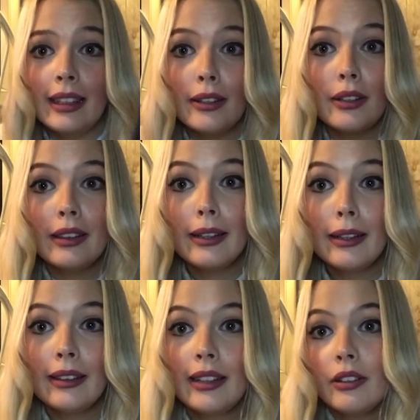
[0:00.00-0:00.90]

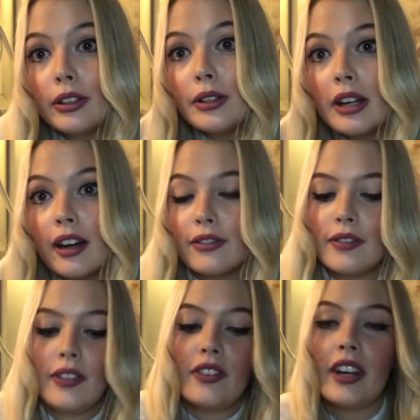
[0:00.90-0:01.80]
they're turned off.
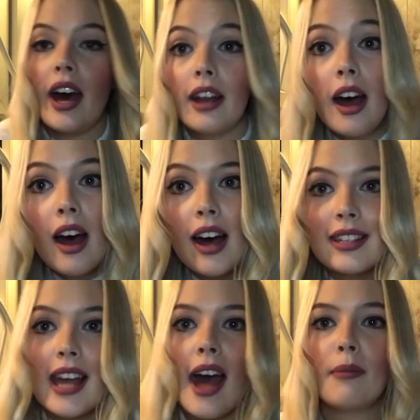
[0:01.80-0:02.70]
If you forgot,
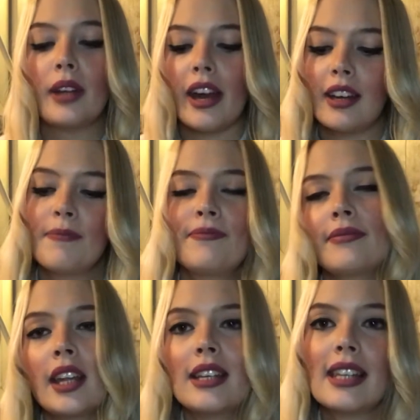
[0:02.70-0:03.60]
damn, like,
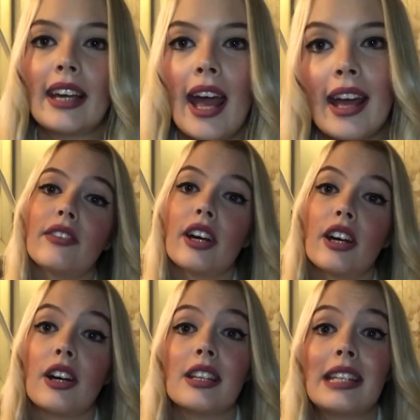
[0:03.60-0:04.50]
it's okay.
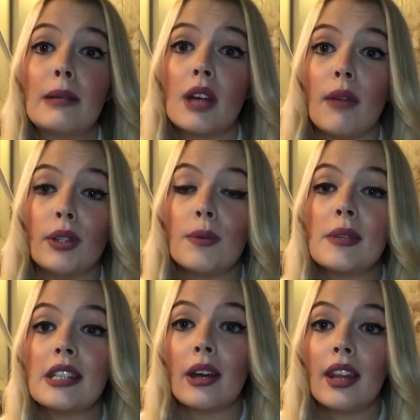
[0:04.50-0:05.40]
I've got a sleep timer
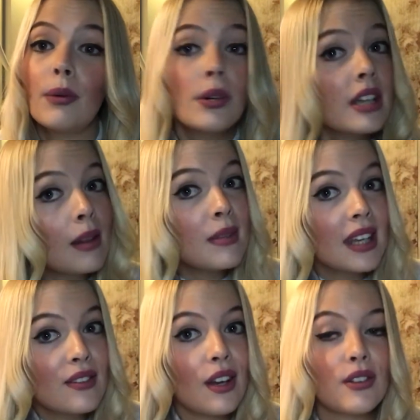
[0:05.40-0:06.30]
on, so they will turn
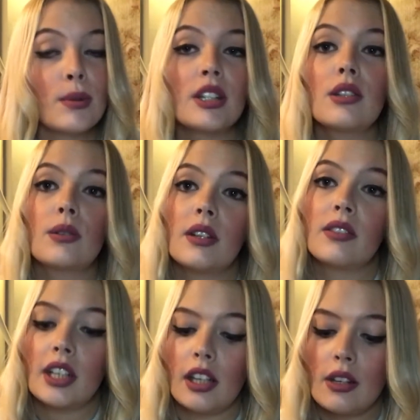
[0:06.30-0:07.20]
themselves off, which is
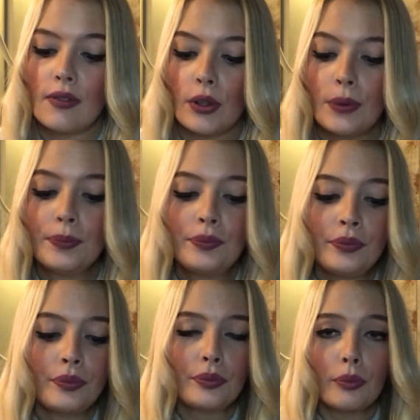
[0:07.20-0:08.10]
already really useful.
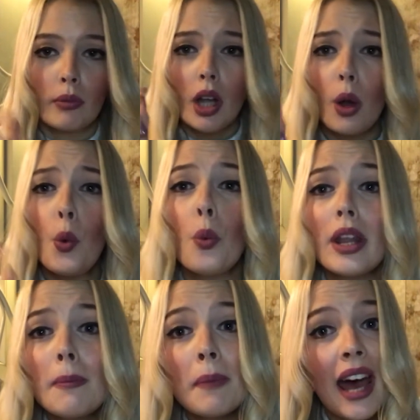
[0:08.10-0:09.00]

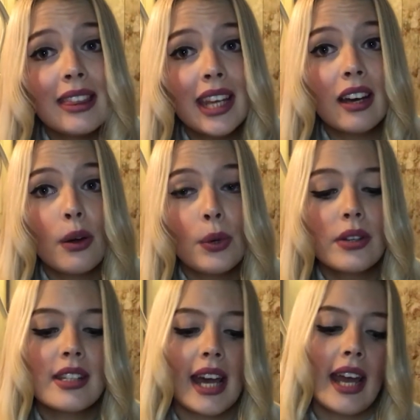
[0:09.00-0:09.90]
One bad thing I
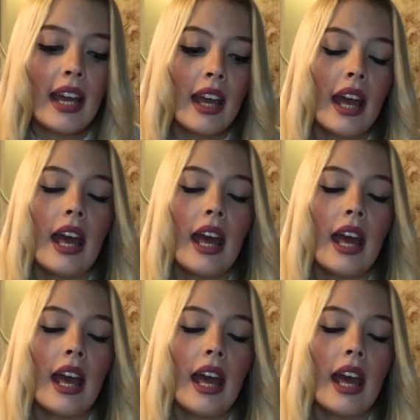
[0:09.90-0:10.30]
will say